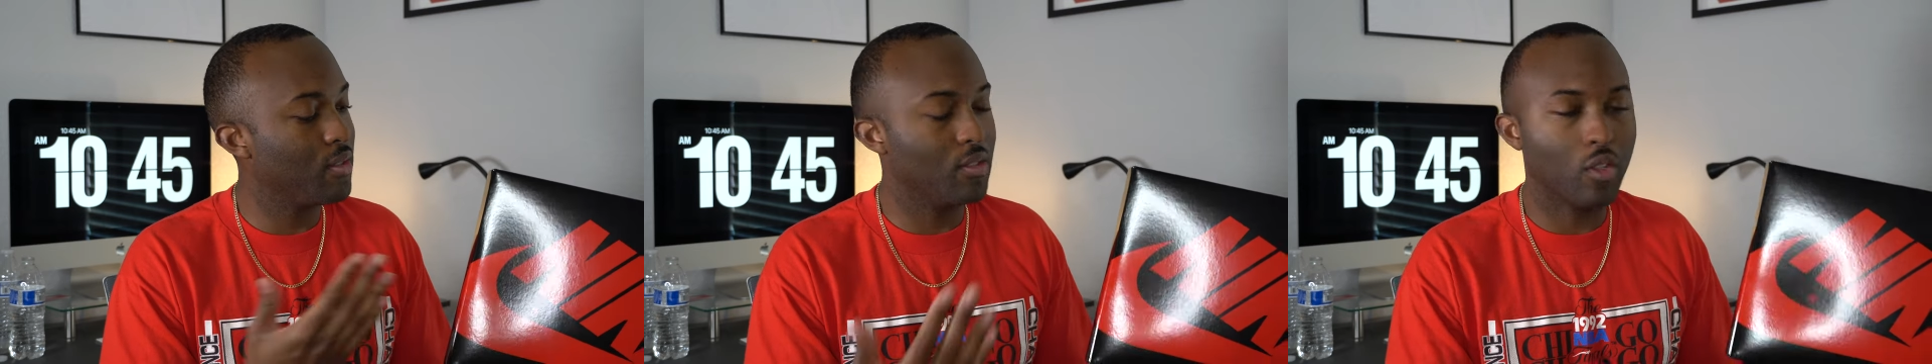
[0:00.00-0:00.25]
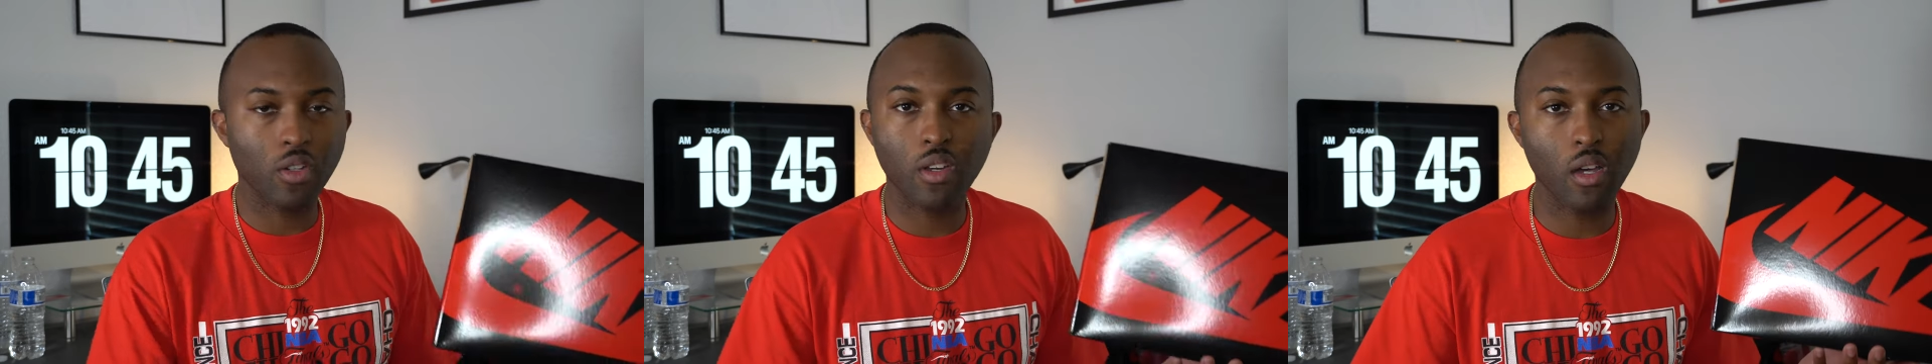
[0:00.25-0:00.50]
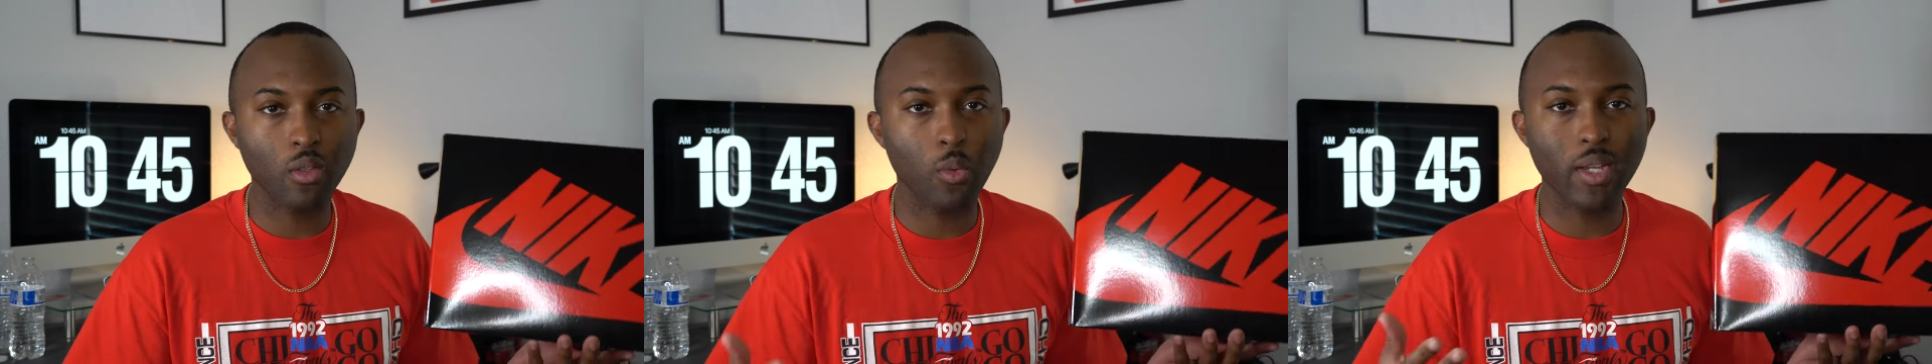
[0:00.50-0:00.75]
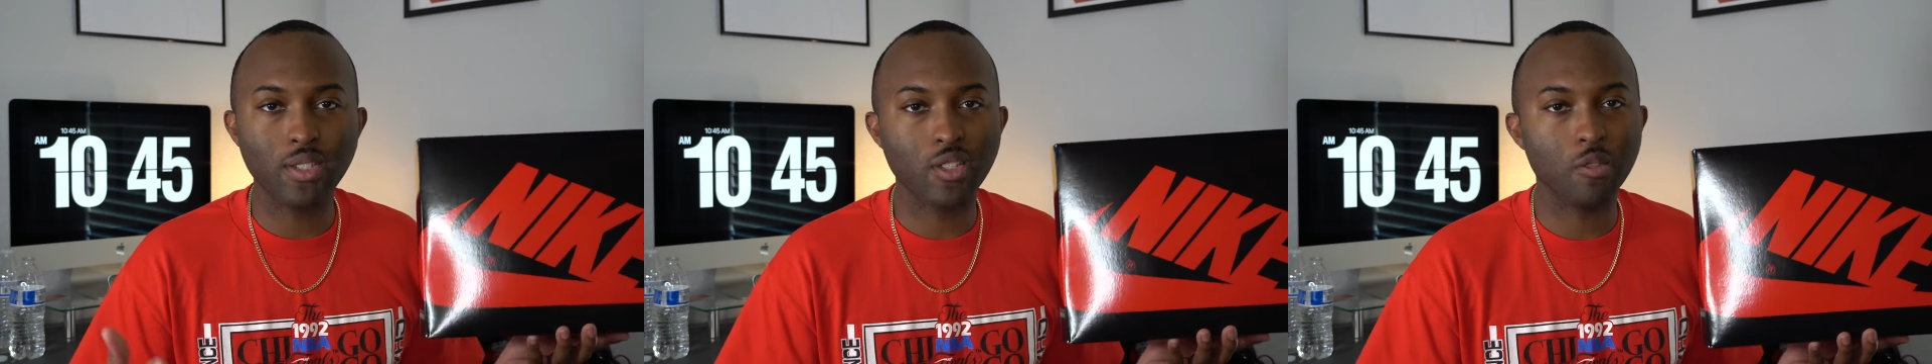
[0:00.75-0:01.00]
You know, the
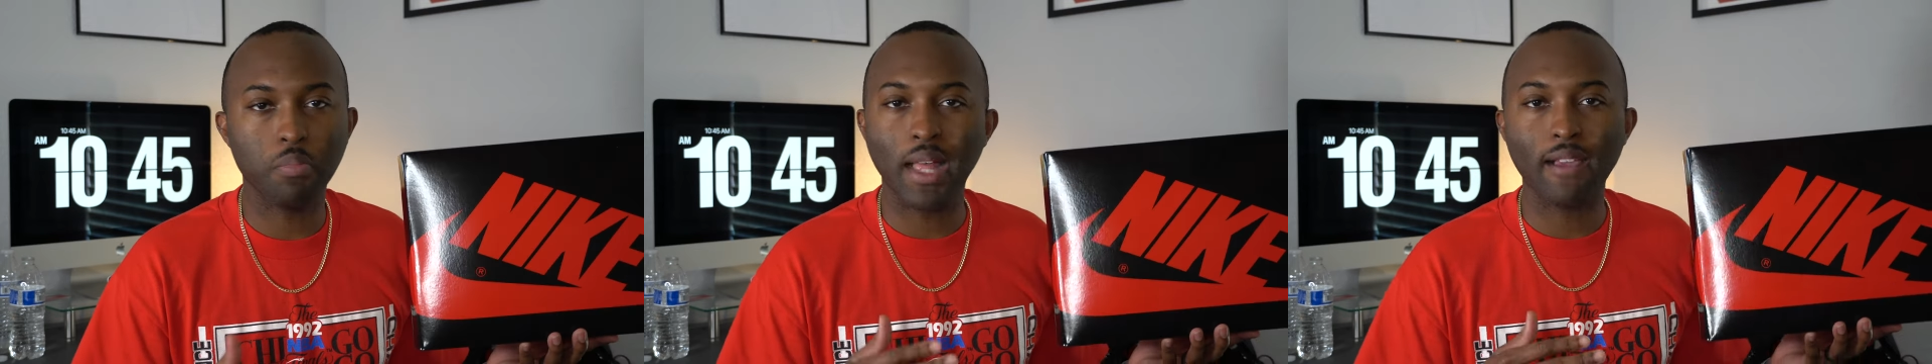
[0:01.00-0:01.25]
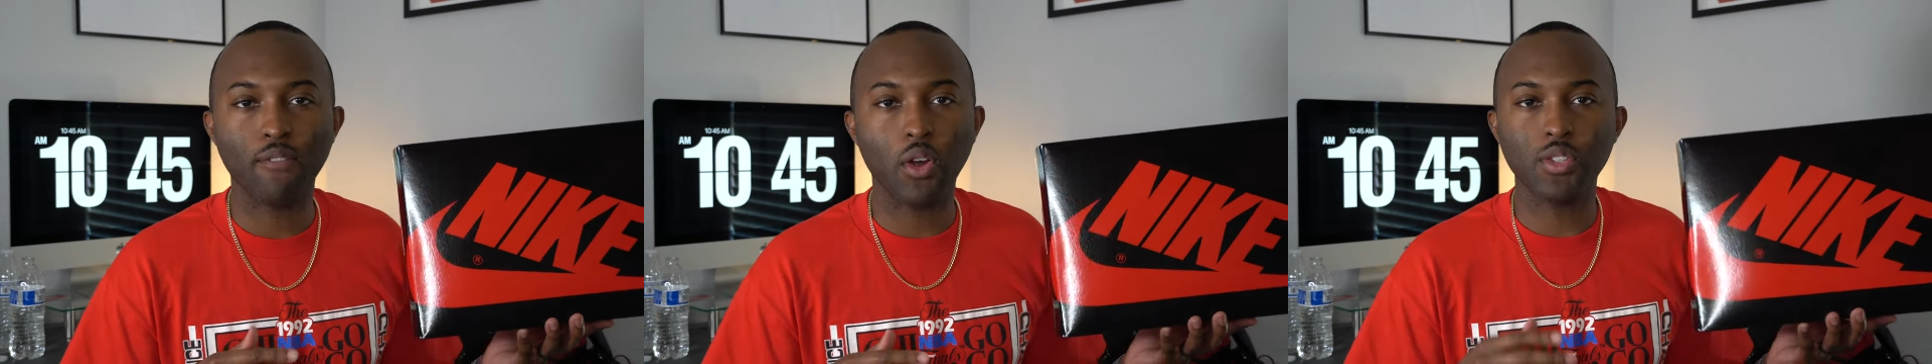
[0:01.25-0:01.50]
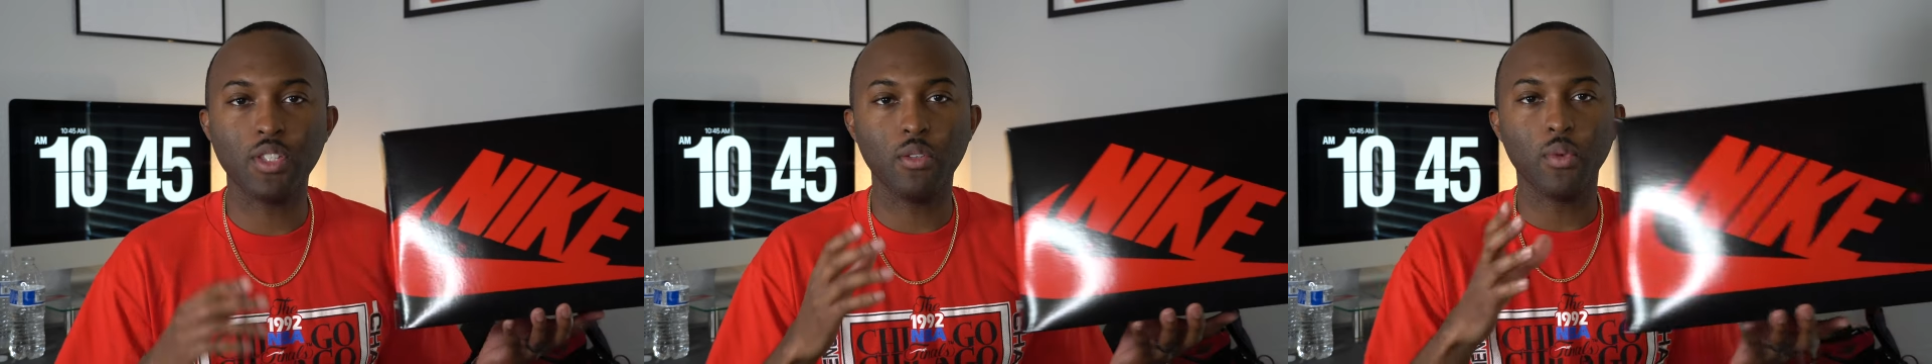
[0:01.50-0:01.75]
colorway is just black varsity